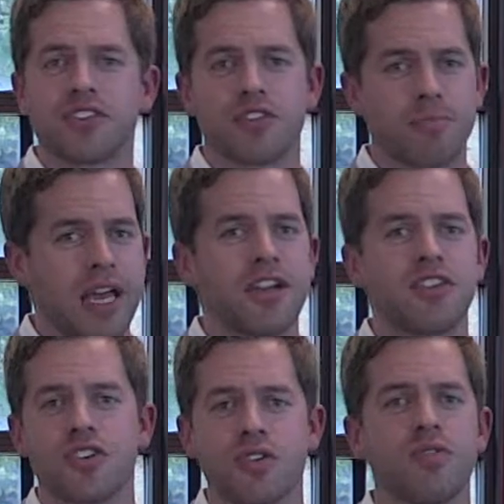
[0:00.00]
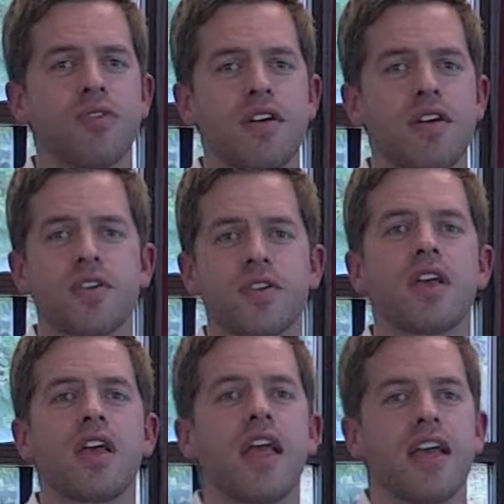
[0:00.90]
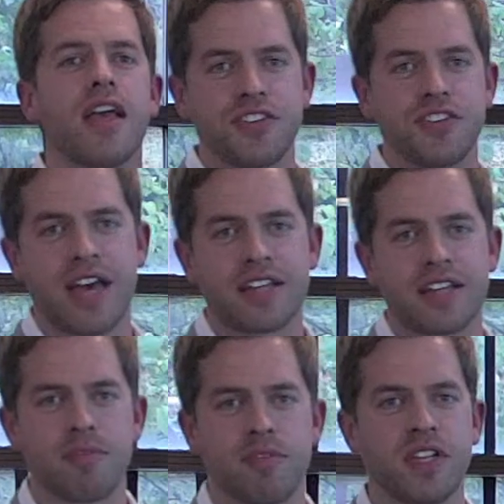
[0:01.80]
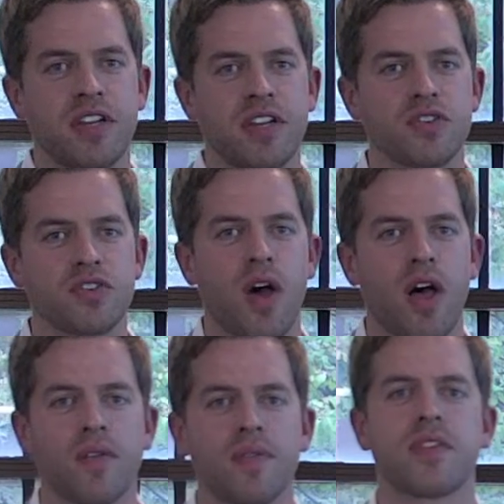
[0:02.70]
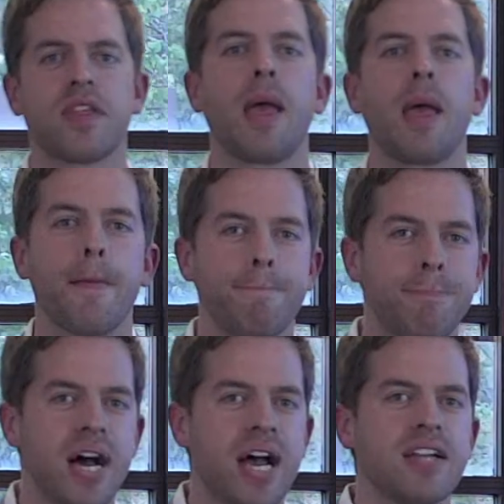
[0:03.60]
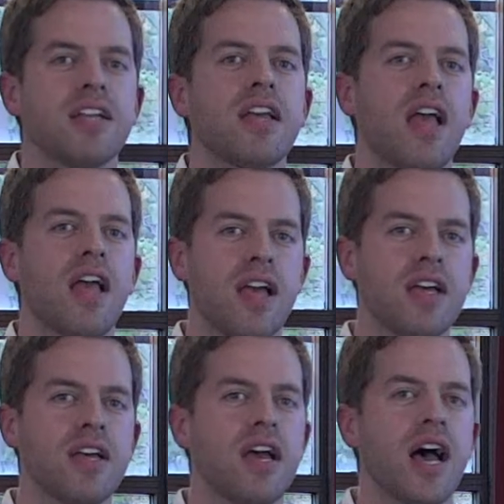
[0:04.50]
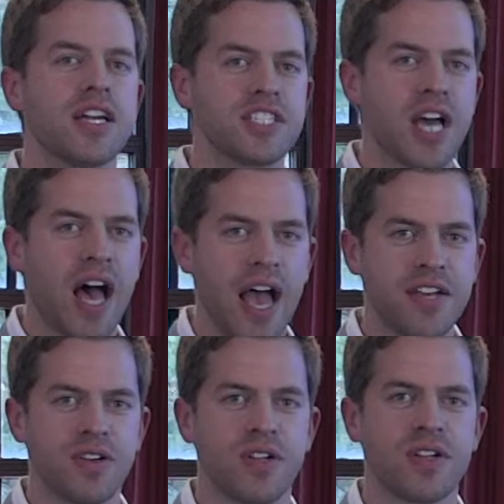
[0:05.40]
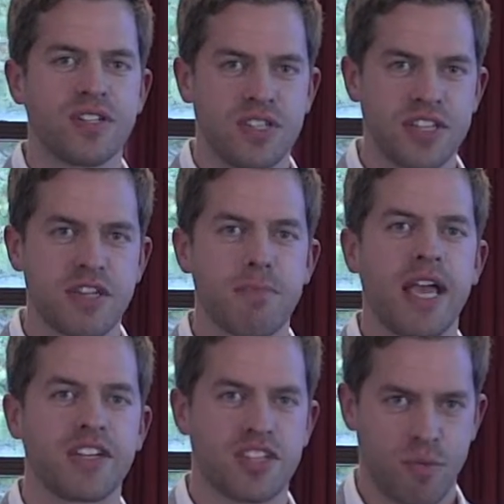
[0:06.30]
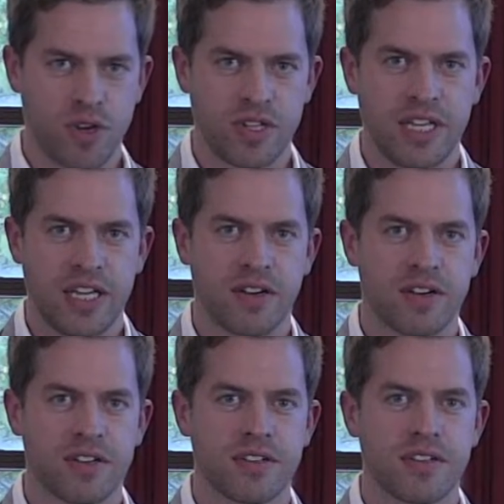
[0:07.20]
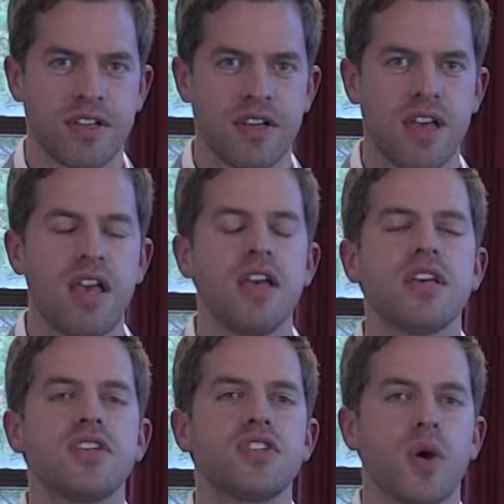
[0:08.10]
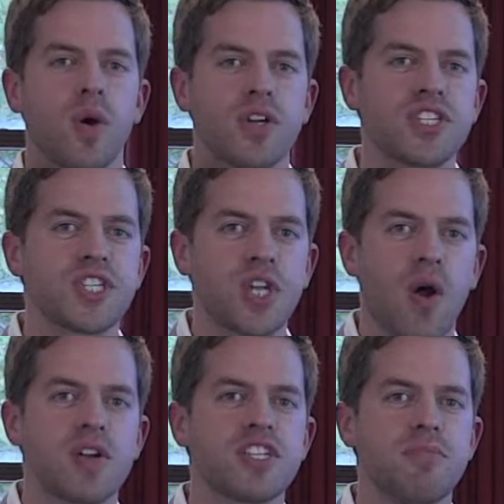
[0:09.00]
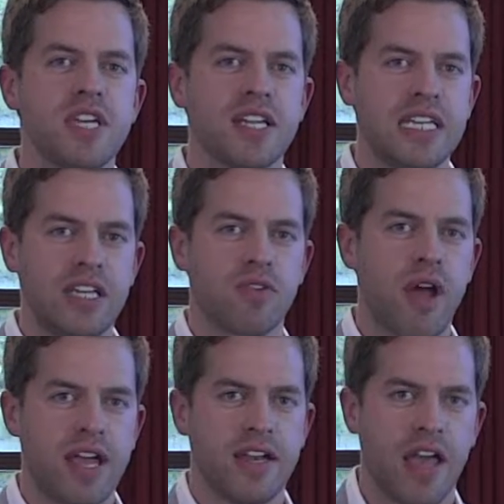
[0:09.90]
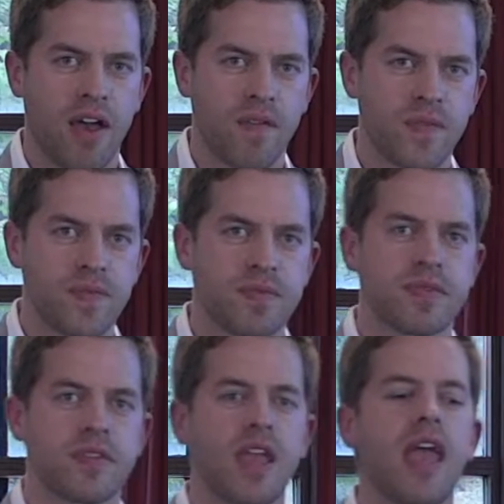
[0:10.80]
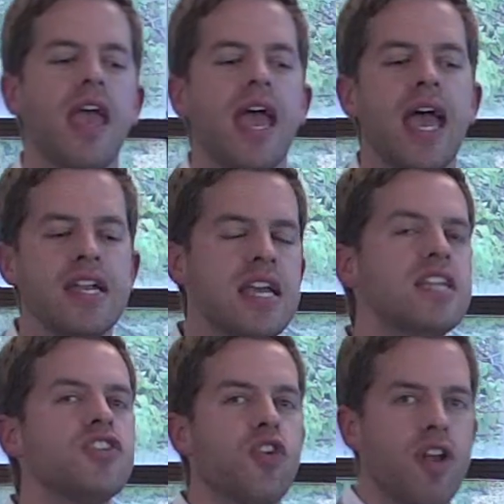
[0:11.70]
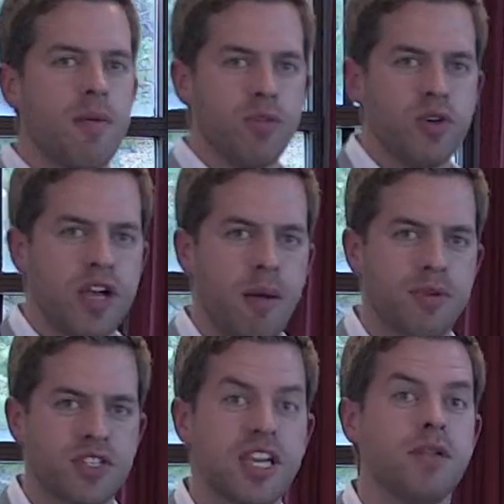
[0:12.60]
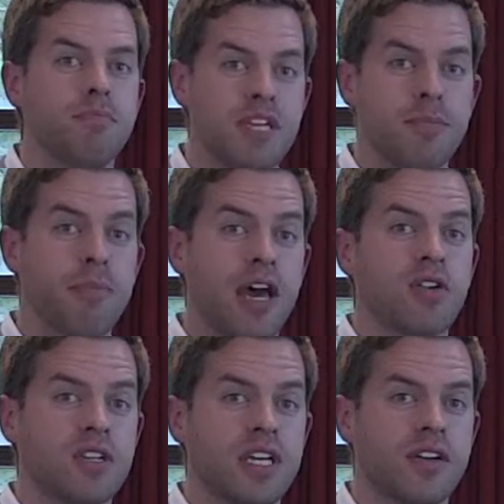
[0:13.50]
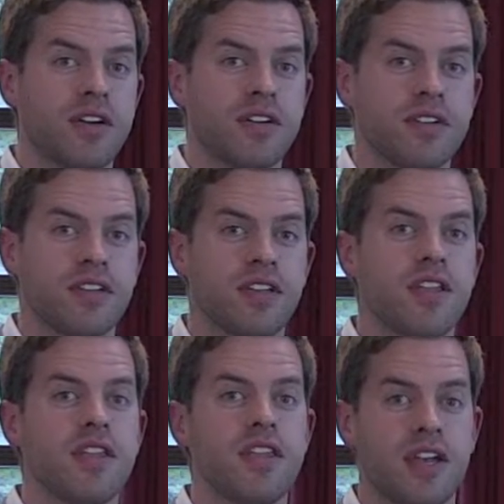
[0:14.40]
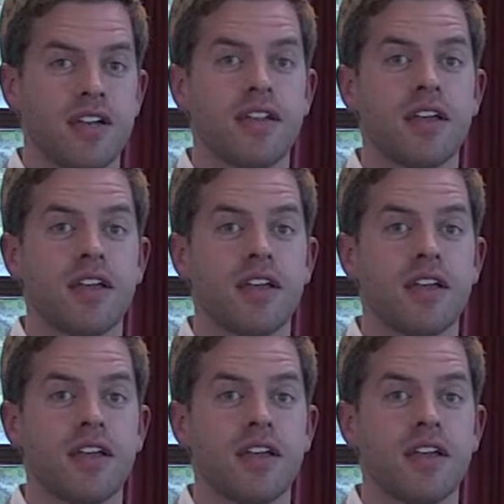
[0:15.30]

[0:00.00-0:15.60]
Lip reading: or your manager, whoever, is that type of leader as well. But a title doesn't make someone a leader. So start to be a leader right now. An intern at Blue Compass can be a better leader than